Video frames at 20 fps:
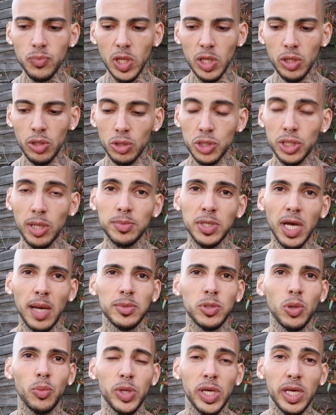you know,
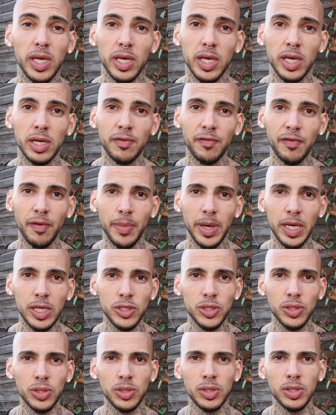sometimes when we hear
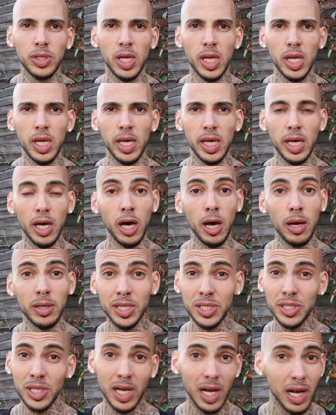information, it
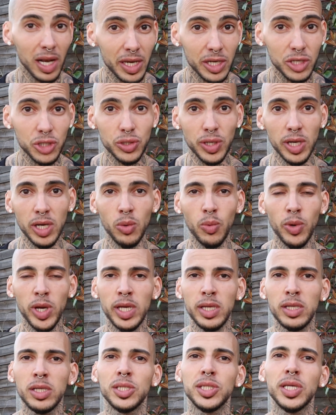doesn't click straight away.
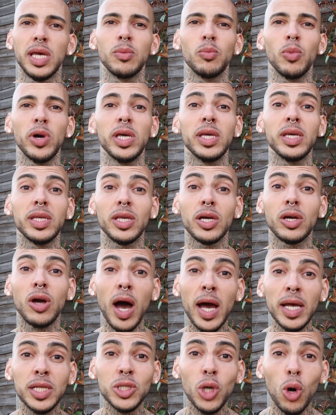The same way the
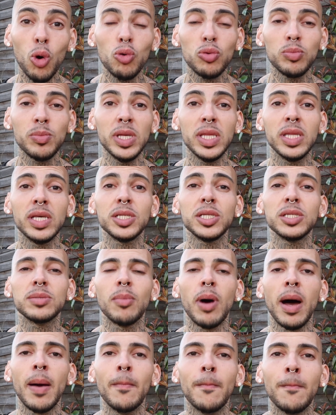guy told me this is
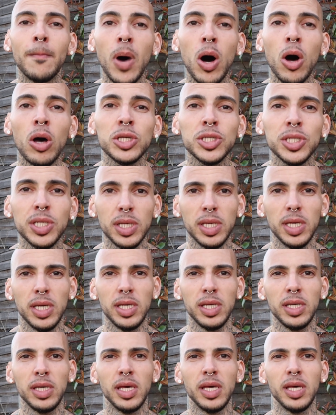my master key.
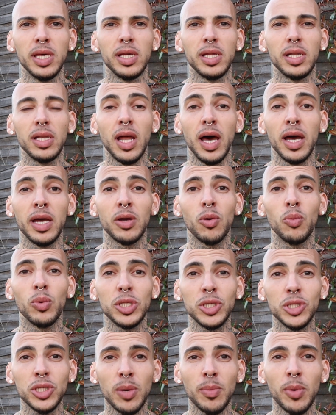Like when
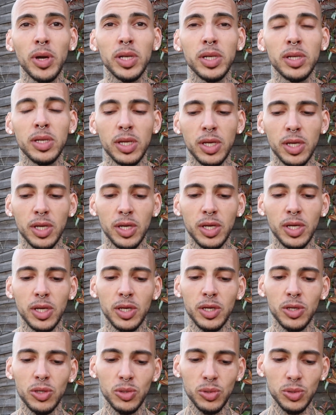someone
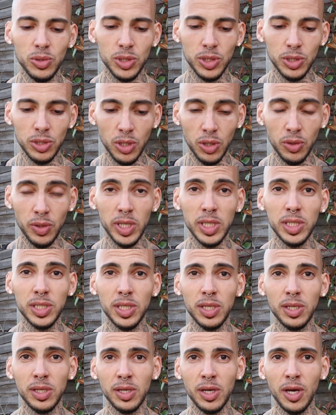who's, you know,
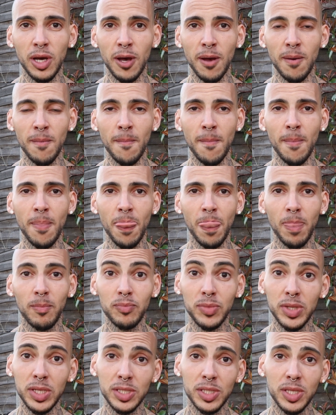into
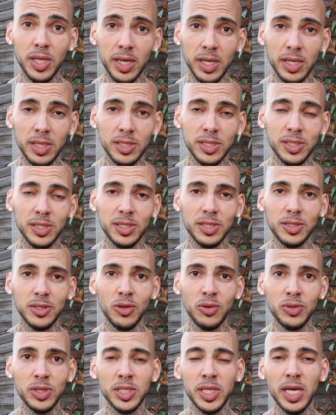these things, you
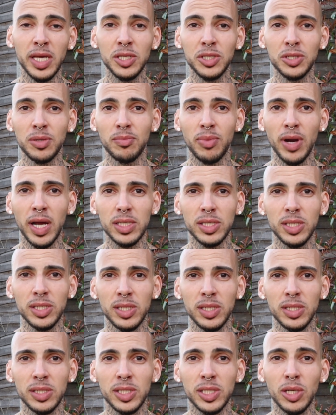know, these ancient
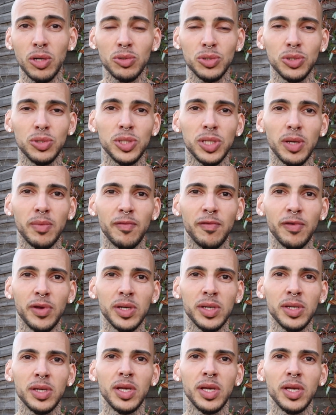practices tells you something,